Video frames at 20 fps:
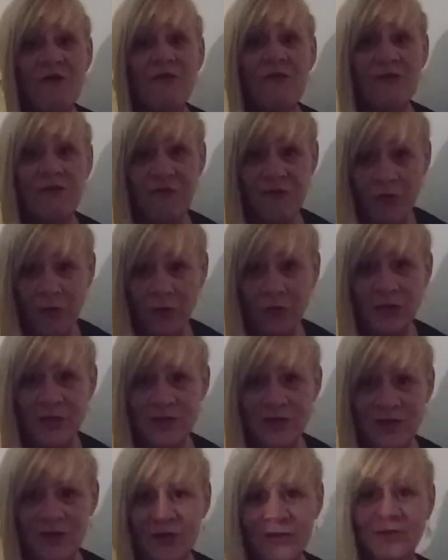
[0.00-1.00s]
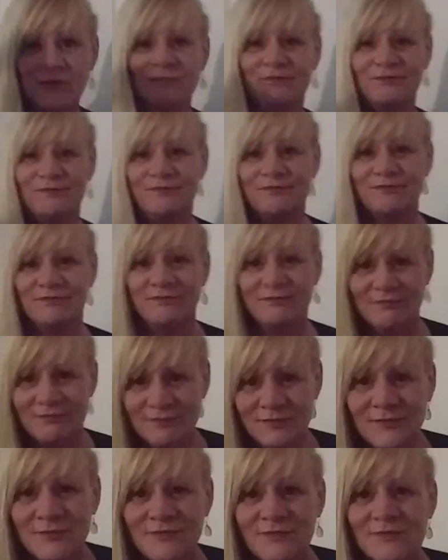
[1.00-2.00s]
Fuck yous all.
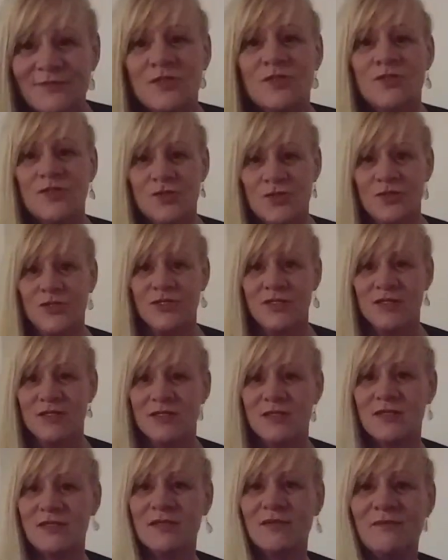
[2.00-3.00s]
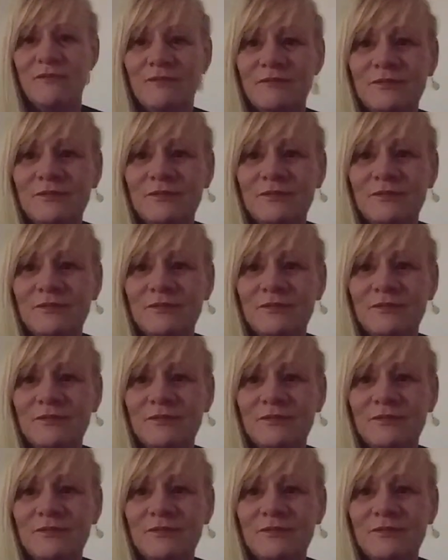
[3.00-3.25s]
Justice.